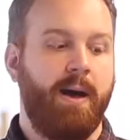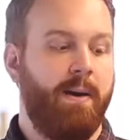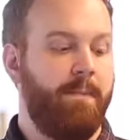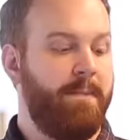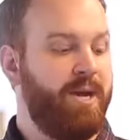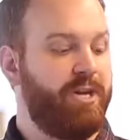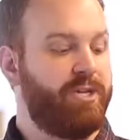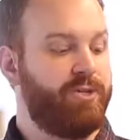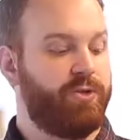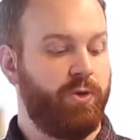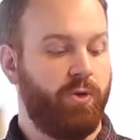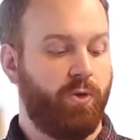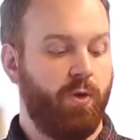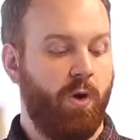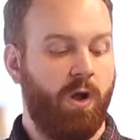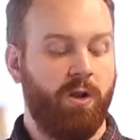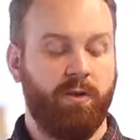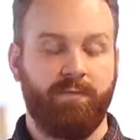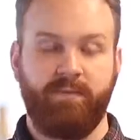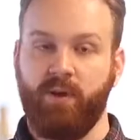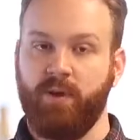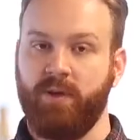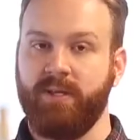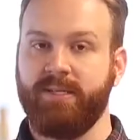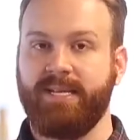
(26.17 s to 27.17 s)
Make sure all
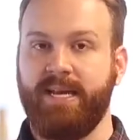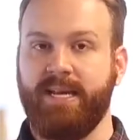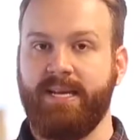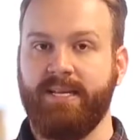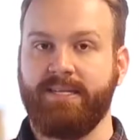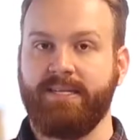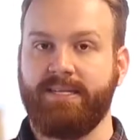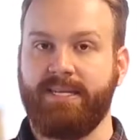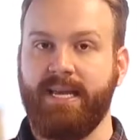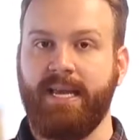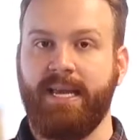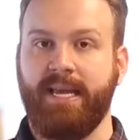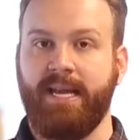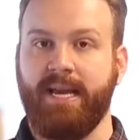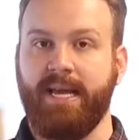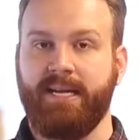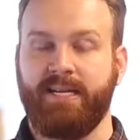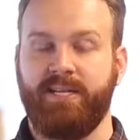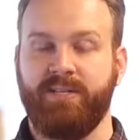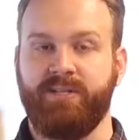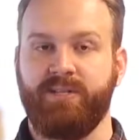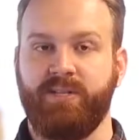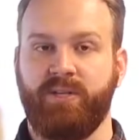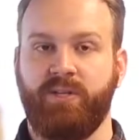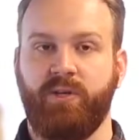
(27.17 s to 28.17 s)
of your antennas stay
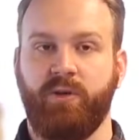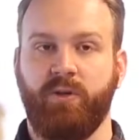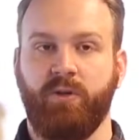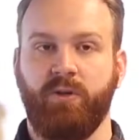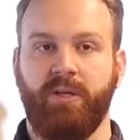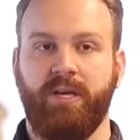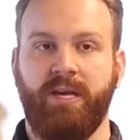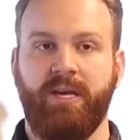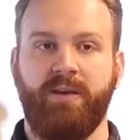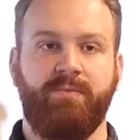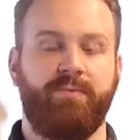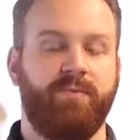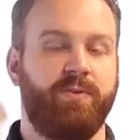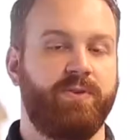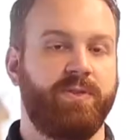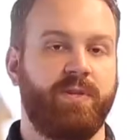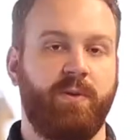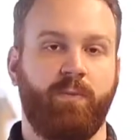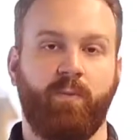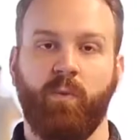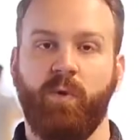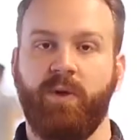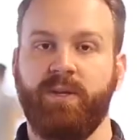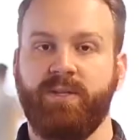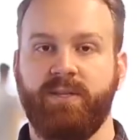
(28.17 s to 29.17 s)
connected securely. If for
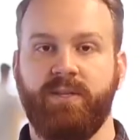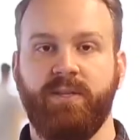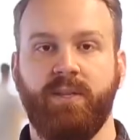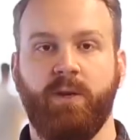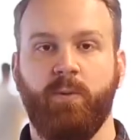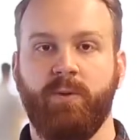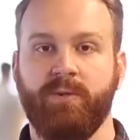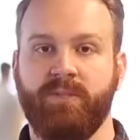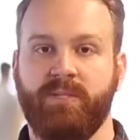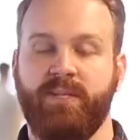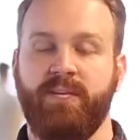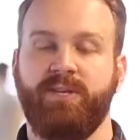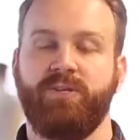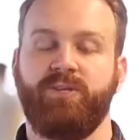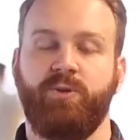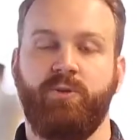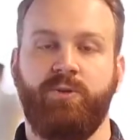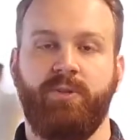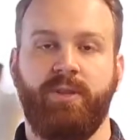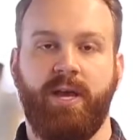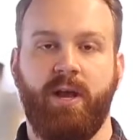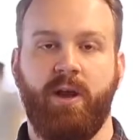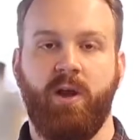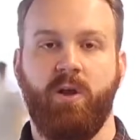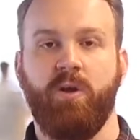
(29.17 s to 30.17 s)
some reason there was an
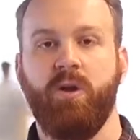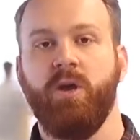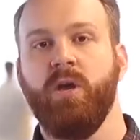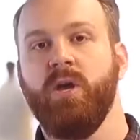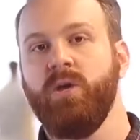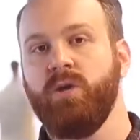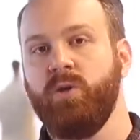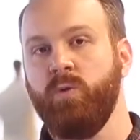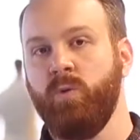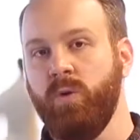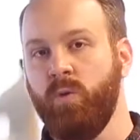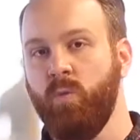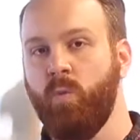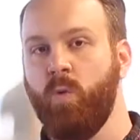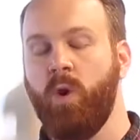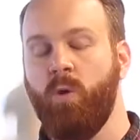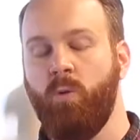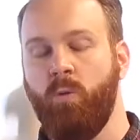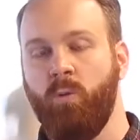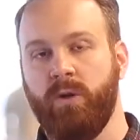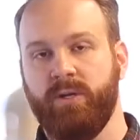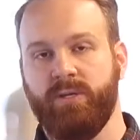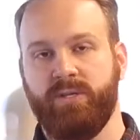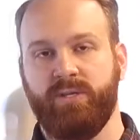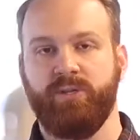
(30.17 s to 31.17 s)
issue there, you wouldn't
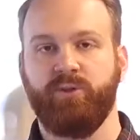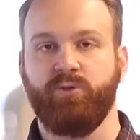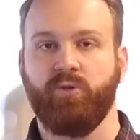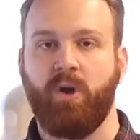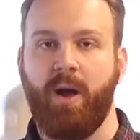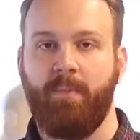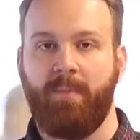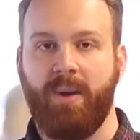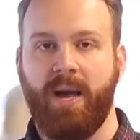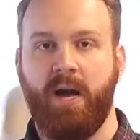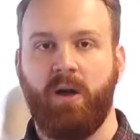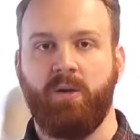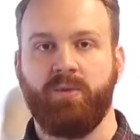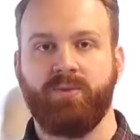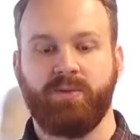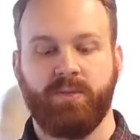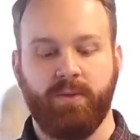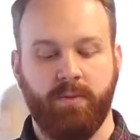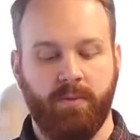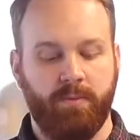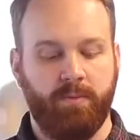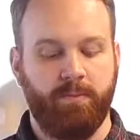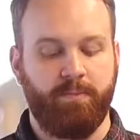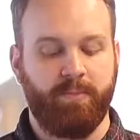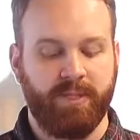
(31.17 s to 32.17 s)
want one to drop out,
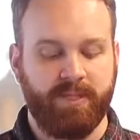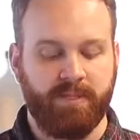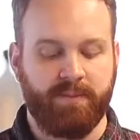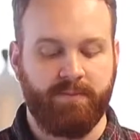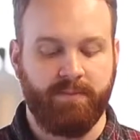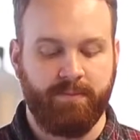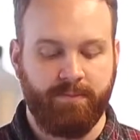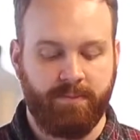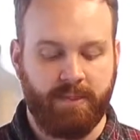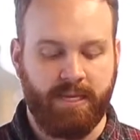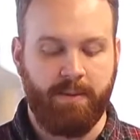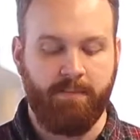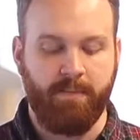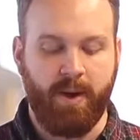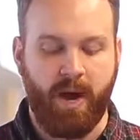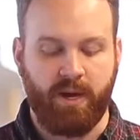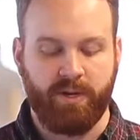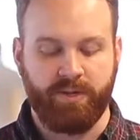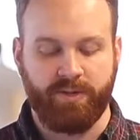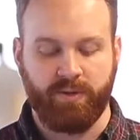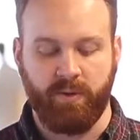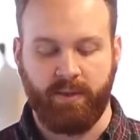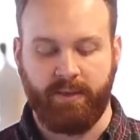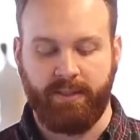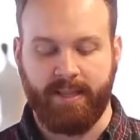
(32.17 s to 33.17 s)
so please keep
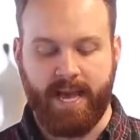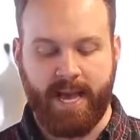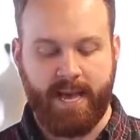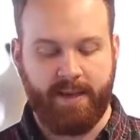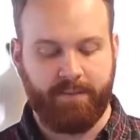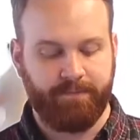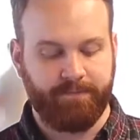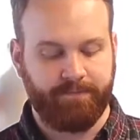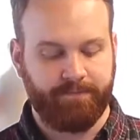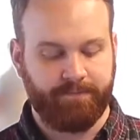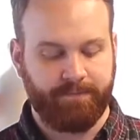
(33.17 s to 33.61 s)
monitoring that.